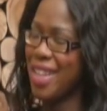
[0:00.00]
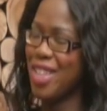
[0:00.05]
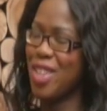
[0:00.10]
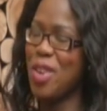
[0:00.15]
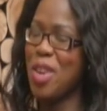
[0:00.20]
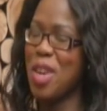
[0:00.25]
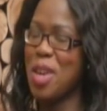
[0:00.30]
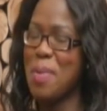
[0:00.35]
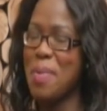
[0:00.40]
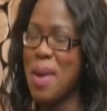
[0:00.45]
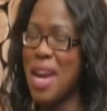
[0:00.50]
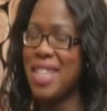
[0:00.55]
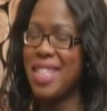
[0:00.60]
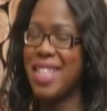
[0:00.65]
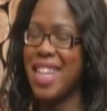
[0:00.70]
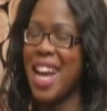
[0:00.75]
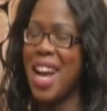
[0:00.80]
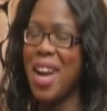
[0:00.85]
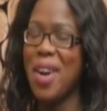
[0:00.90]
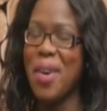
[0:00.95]
So you can
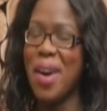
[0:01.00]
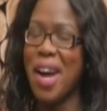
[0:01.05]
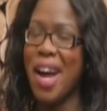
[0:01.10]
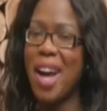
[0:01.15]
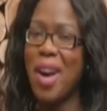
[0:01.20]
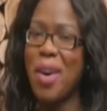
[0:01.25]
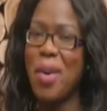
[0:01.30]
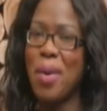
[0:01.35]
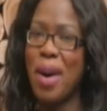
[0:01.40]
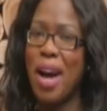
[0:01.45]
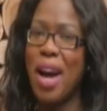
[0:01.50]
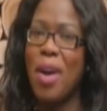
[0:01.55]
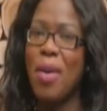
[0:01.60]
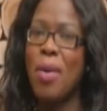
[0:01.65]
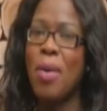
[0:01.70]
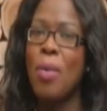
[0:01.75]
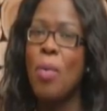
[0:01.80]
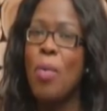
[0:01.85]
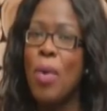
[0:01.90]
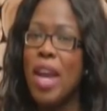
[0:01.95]
imagine
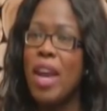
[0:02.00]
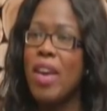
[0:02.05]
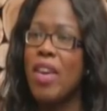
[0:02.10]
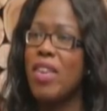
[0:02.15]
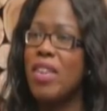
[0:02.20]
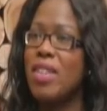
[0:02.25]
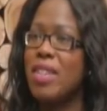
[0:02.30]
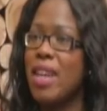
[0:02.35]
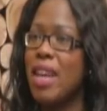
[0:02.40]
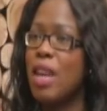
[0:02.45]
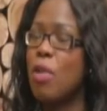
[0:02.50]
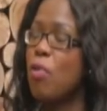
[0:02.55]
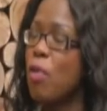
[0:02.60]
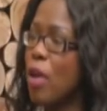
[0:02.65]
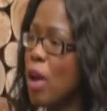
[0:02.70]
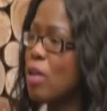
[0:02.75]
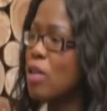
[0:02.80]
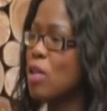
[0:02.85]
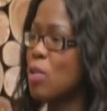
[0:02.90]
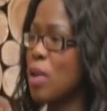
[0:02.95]
how weird it
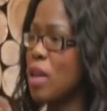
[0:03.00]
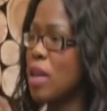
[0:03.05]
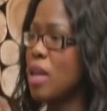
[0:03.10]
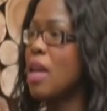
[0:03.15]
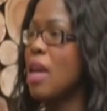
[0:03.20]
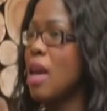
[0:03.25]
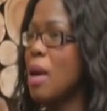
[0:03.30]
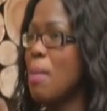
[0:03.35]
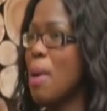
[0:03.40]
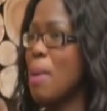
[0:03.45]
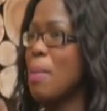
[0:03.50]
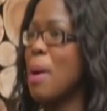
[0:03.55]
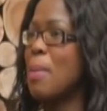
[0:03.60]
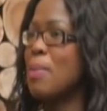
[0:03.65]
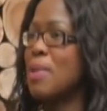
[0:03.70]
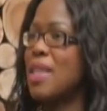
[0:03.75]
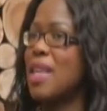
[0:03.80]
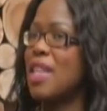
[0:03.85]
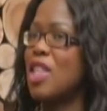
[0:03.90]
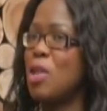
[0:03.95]
felt when my mom
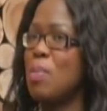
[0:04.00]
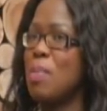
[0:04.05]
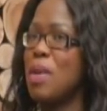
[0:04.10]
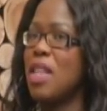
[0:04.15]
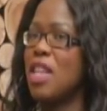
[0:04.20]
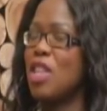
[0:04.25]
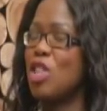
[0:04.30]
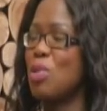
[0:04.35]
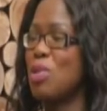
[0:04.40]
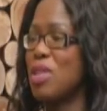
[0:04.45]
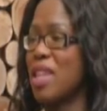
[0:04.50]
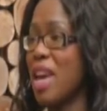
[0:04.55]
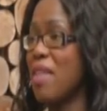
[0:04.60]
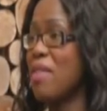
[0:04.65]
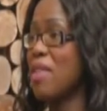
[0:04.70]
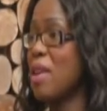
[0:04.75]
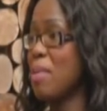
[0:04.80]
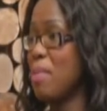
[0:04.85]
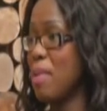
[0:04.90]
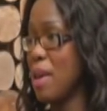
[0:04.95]
said to me that she was
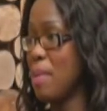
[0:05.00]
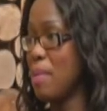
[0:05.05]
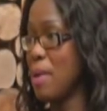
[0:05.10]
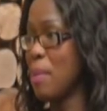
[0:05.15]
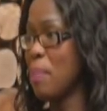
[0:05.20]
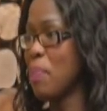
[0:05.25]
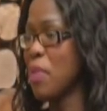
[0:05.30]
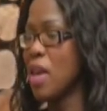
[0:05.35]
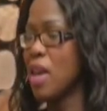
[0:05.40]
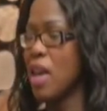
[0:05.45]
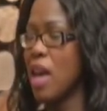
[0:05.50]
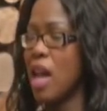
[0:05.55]
having a baby. Yeah.